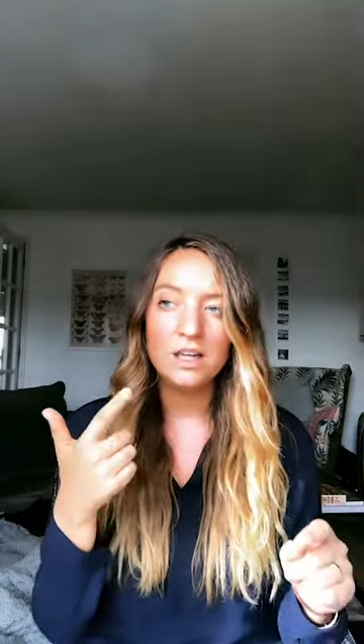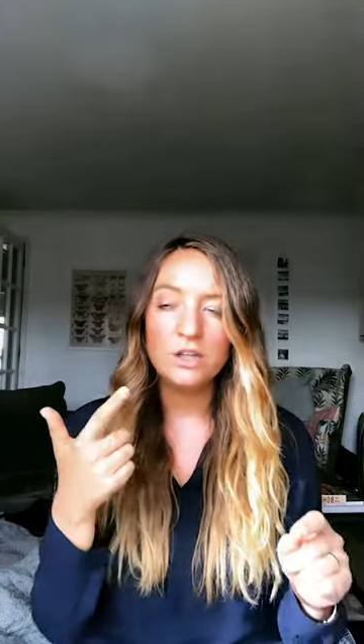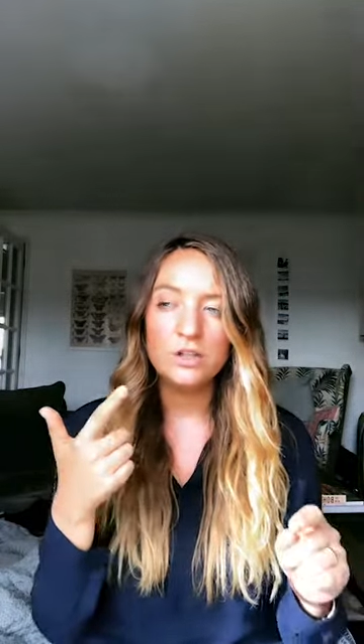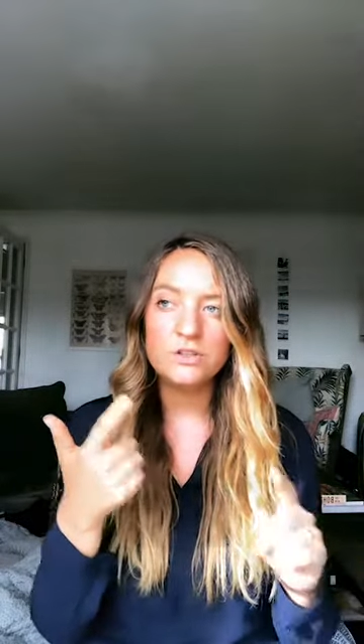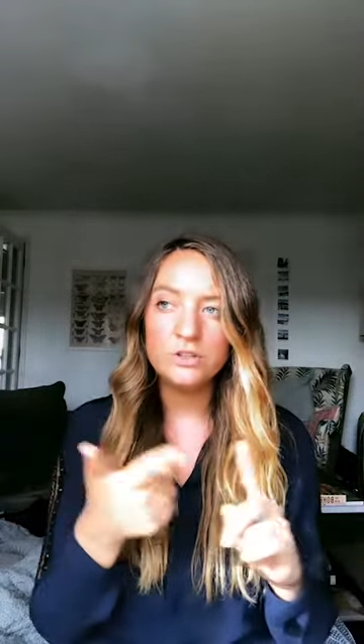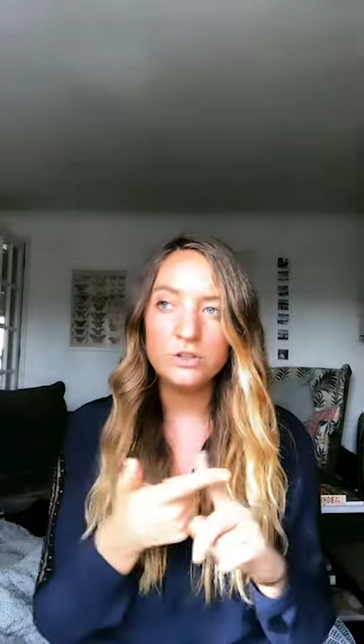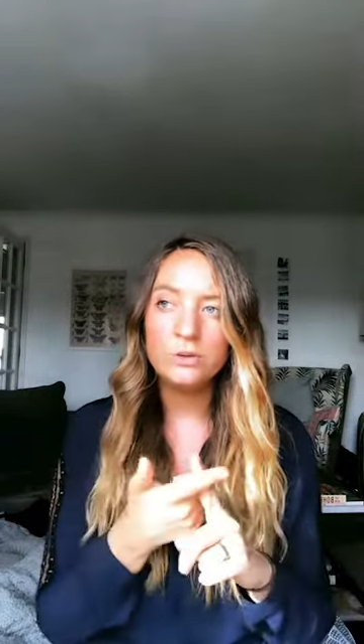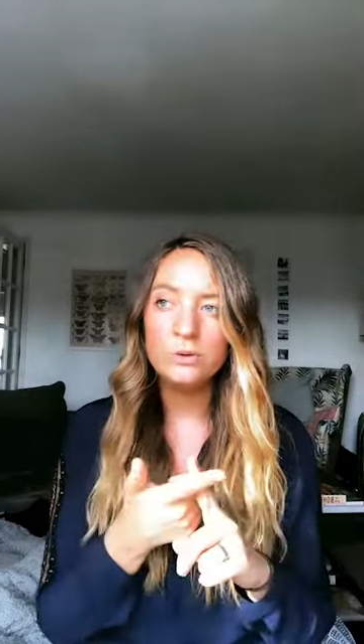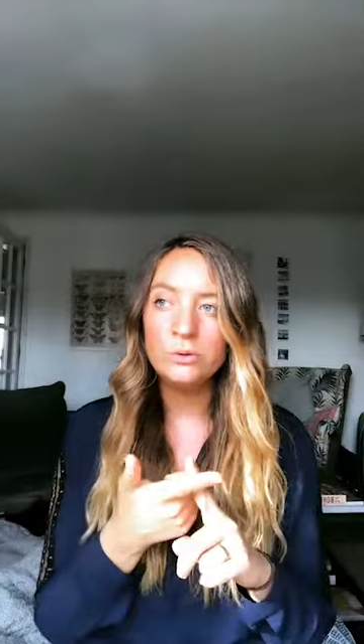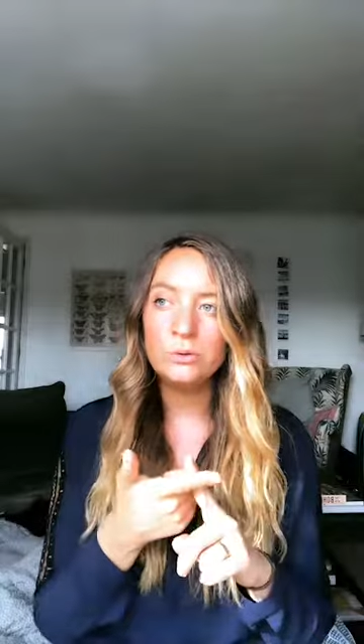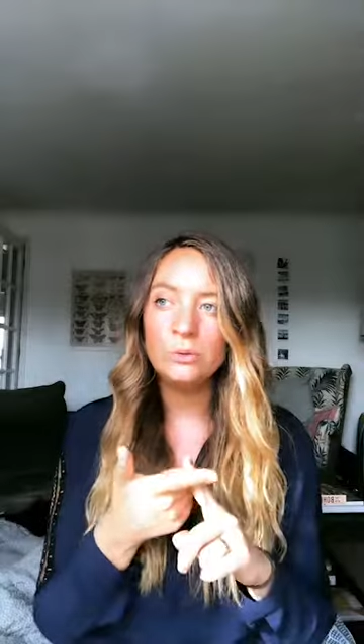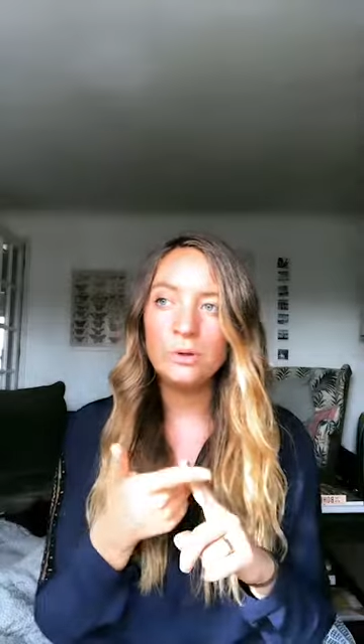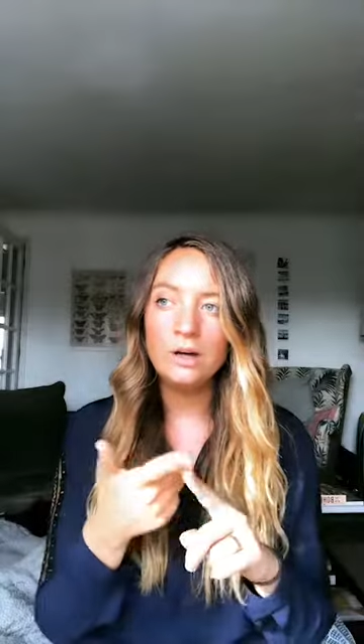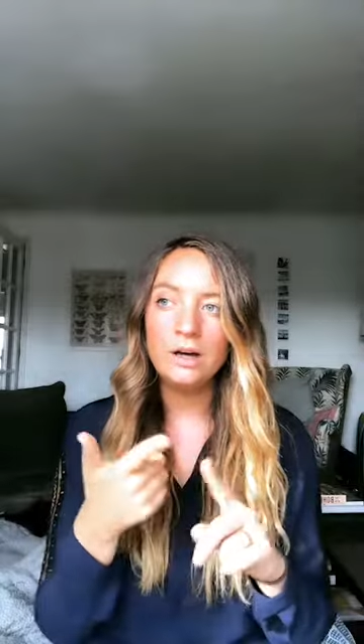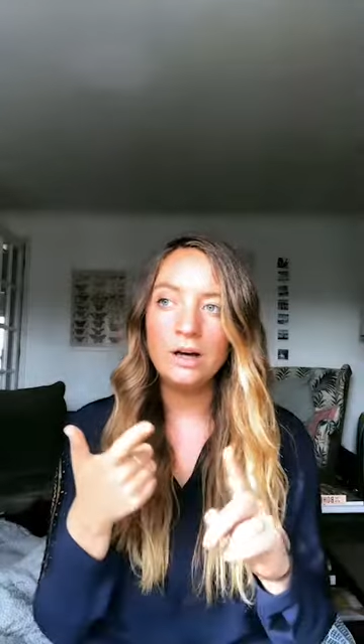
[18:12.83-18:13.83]

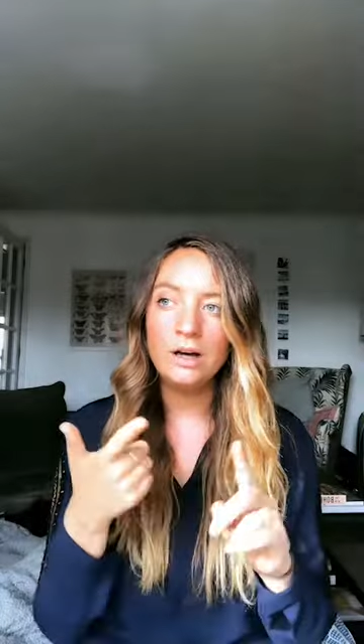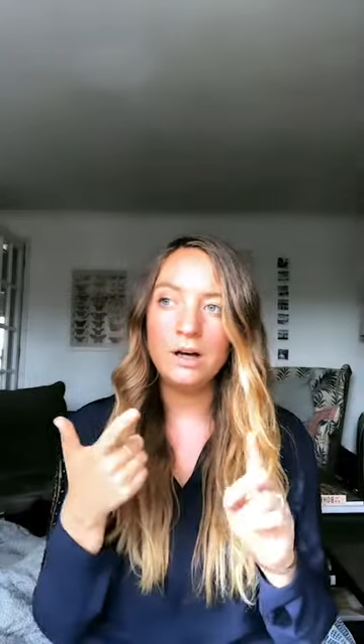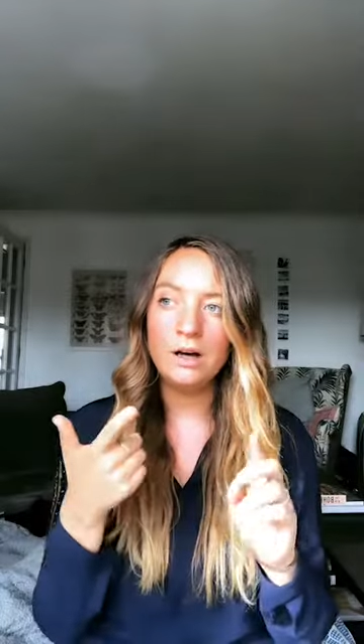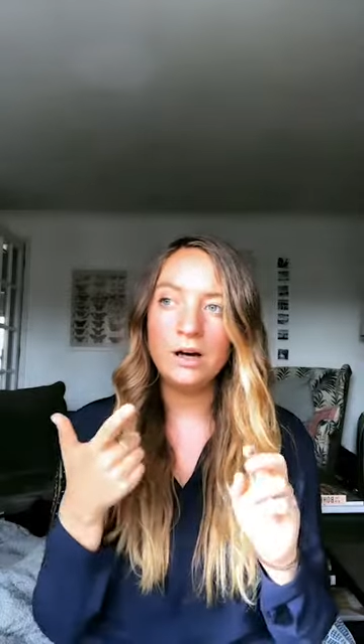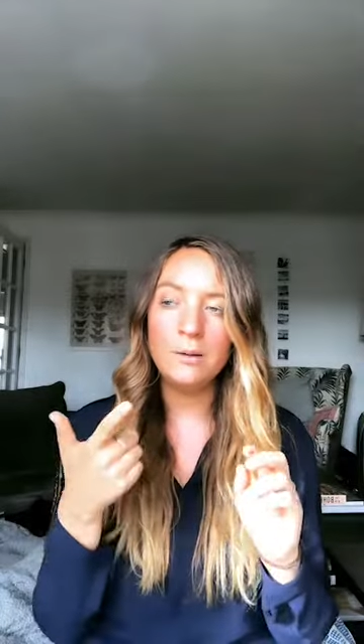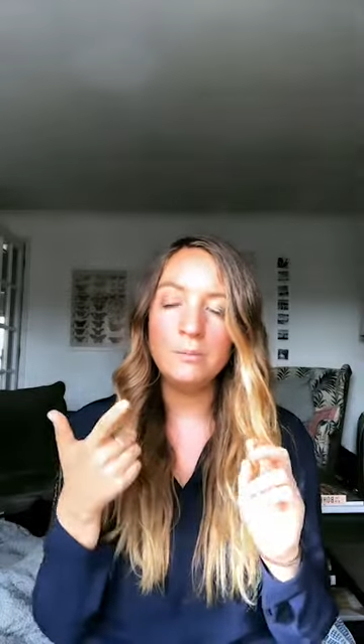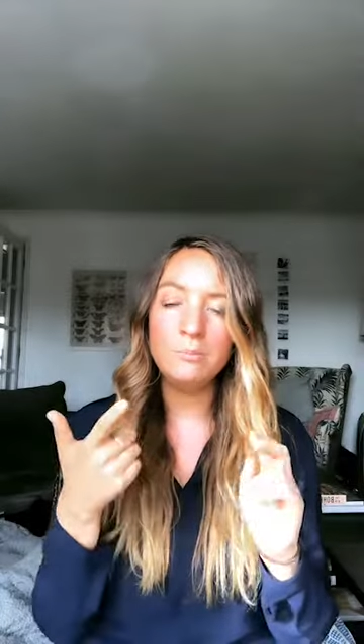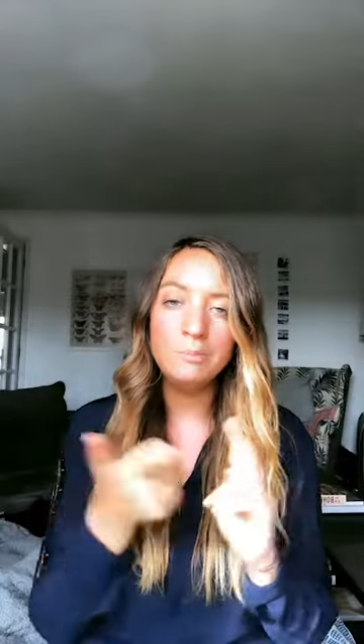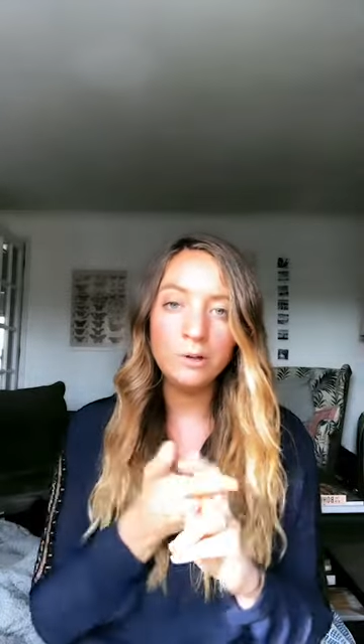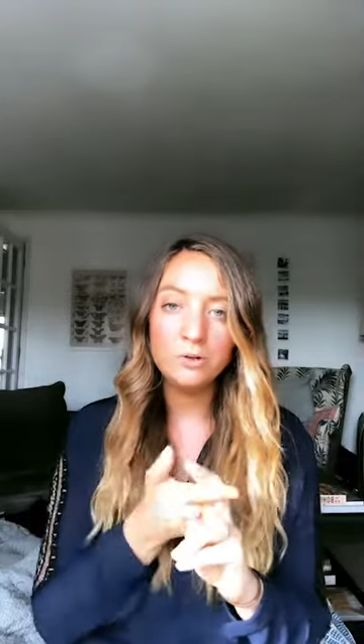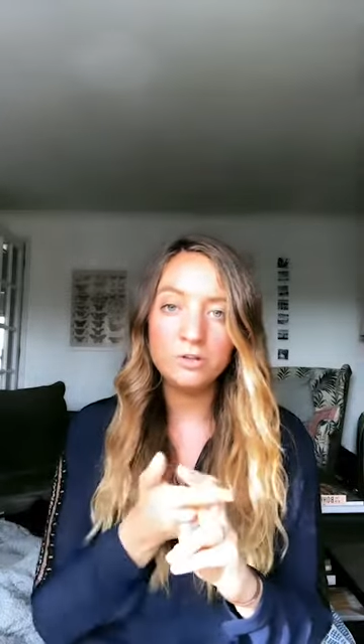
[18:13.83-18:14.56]
2, build